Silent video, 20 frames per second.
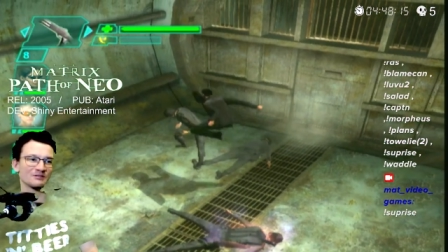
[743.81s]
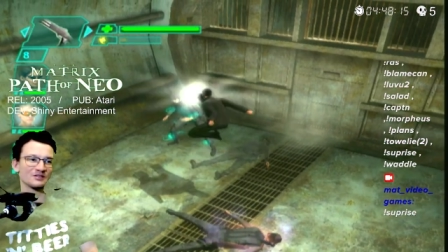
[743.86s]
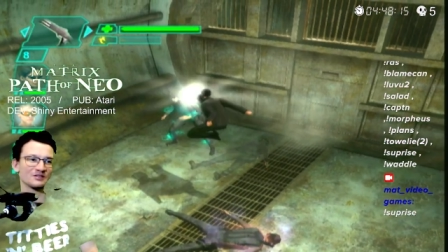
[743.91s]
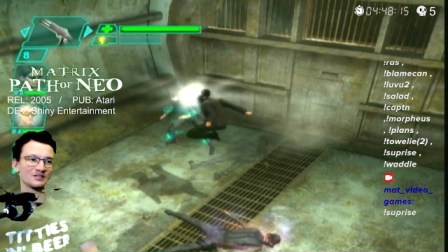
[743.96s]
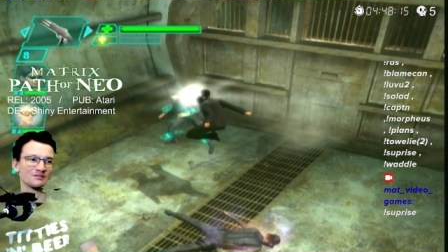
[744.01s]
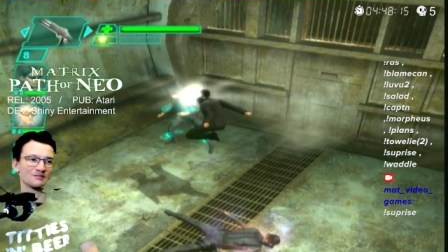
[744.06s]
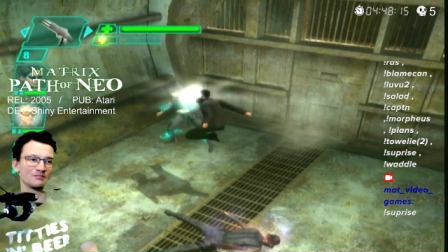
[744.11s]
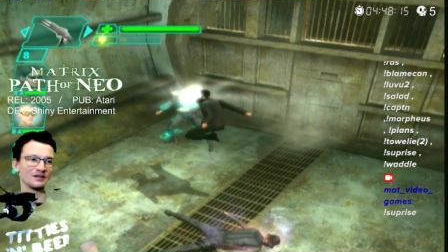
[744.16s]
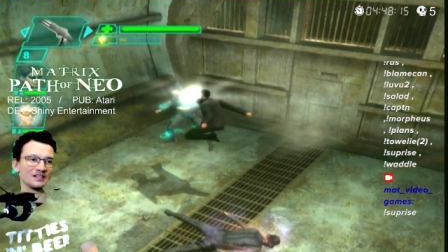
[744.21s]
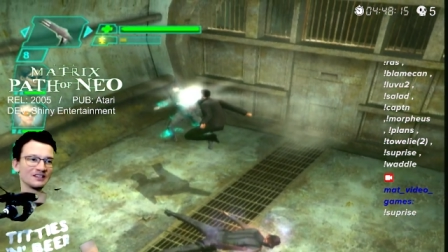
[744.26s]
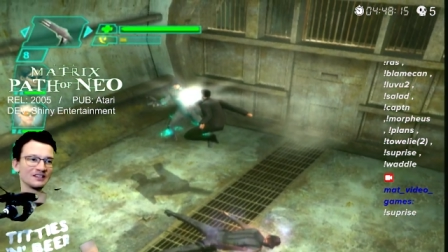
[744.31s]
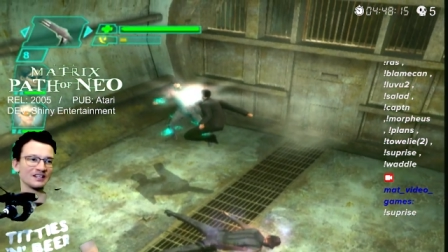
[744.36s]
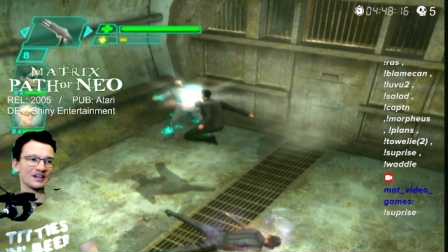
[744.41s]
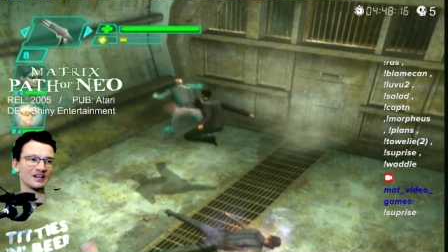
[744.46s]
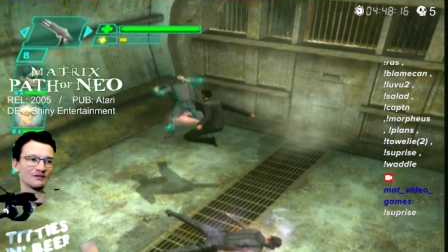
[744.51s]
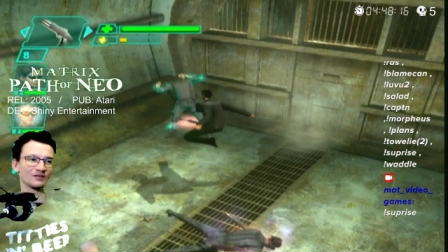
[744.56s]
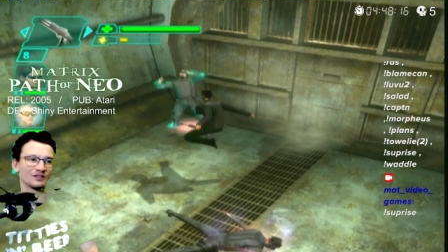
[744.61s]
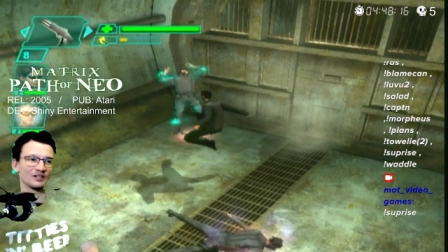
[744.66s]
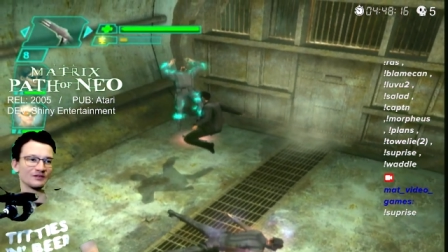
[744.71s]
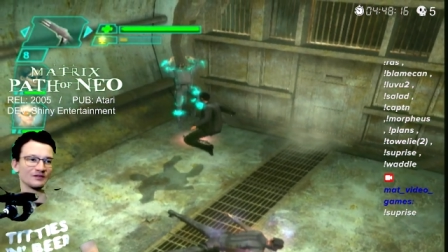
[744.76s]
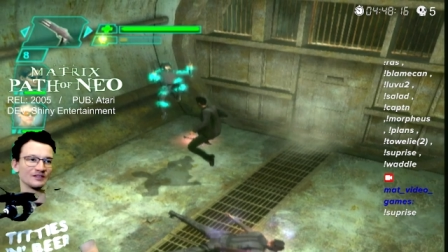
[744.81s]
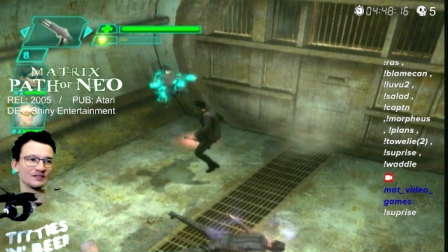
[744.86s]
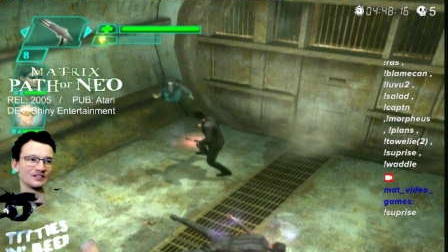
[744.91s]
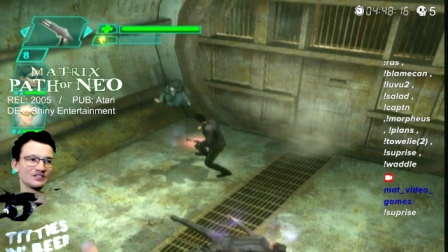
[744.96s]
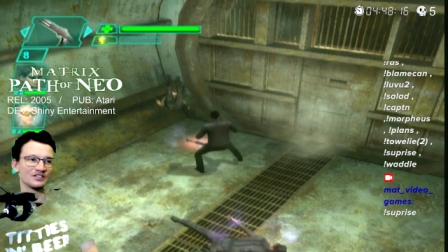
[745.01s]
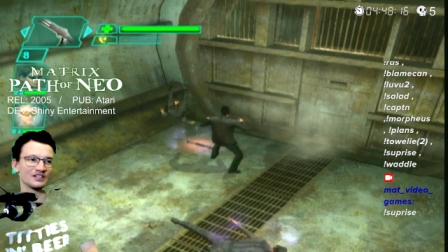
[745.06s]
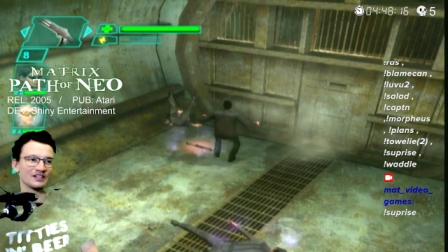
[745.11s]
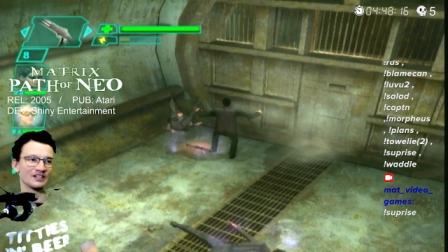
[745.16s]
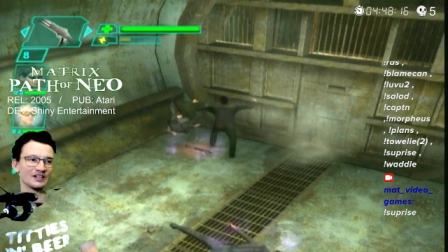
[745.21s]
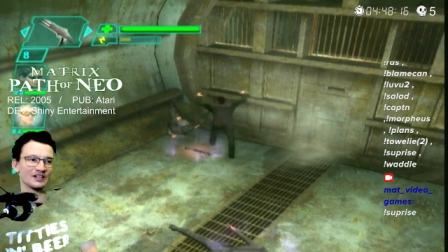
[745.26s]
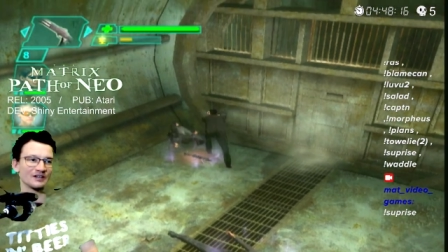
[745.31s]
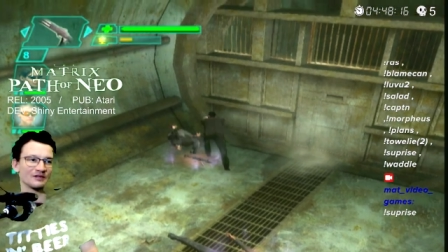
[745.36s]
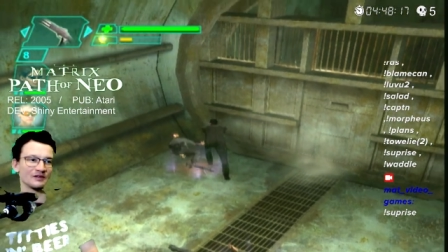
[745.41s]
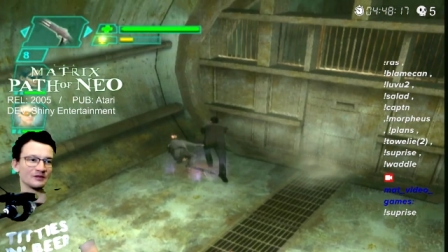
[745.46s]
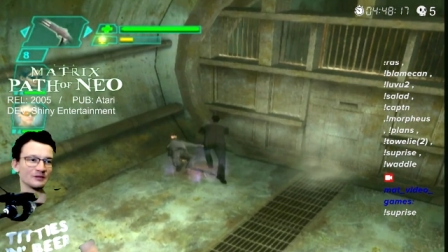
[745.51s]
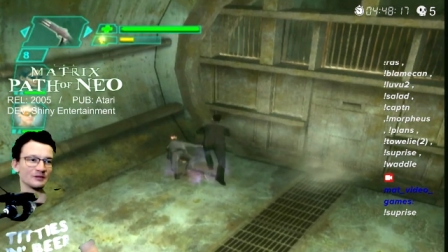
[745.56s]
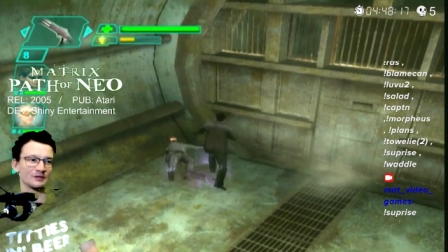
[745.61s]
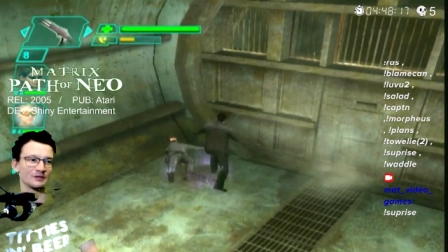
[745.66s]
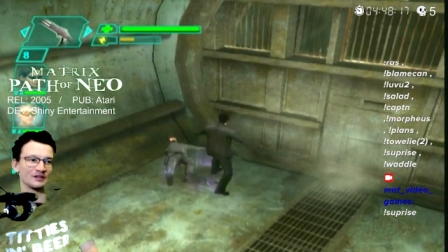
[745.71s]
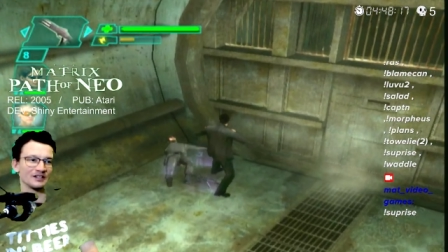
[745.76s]
just beat the ever-loving shit out of
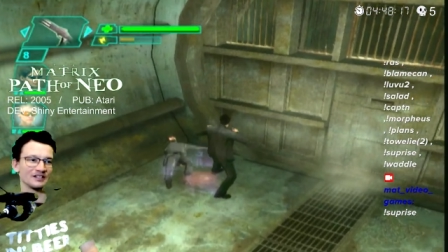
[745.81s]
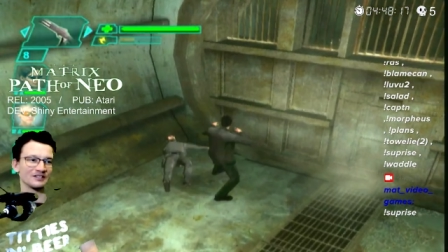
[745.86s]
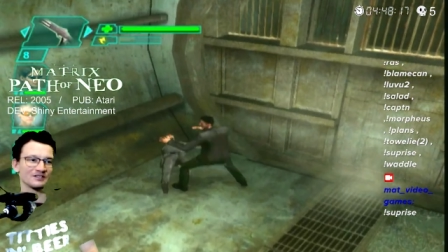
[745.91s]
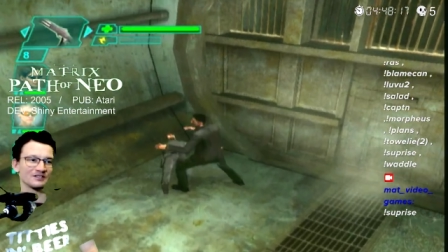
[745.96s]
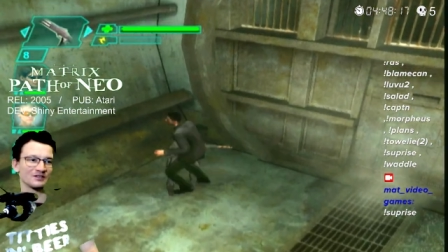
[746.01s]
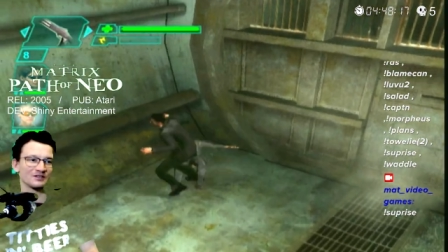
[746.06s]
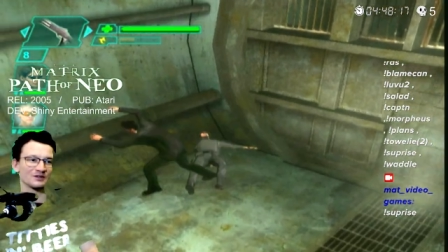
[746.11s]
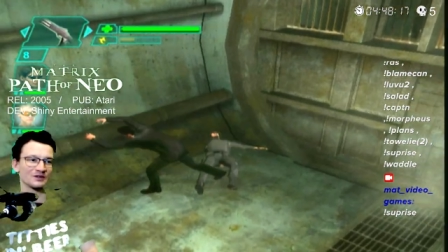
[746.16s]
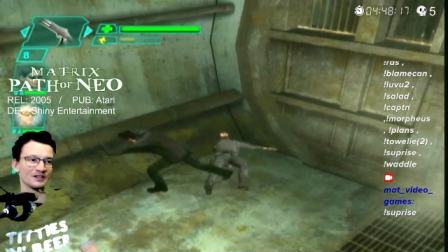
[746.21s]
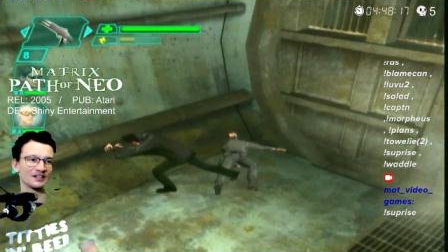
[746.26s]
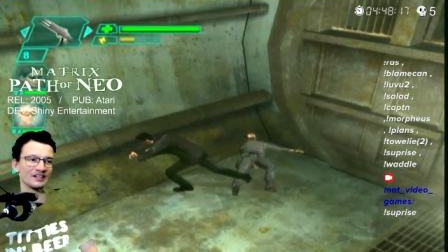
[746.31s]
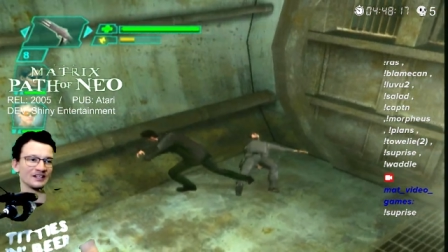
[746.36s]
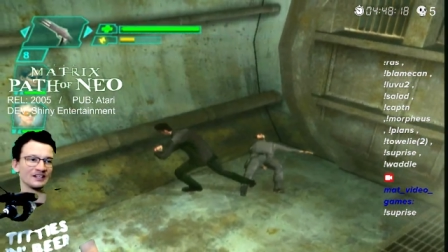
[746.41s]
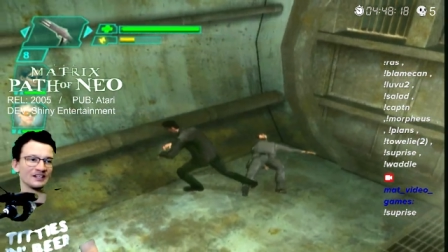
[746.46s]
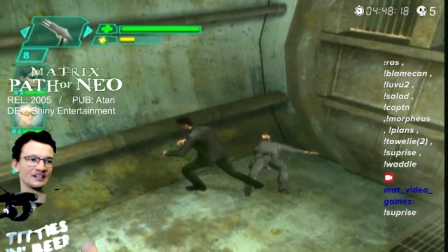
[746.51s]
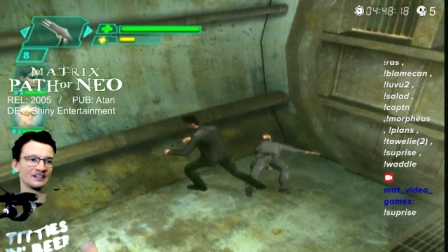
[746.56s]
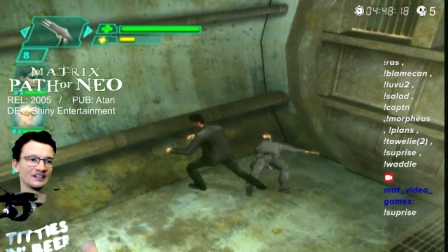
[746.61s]
everybody it's so great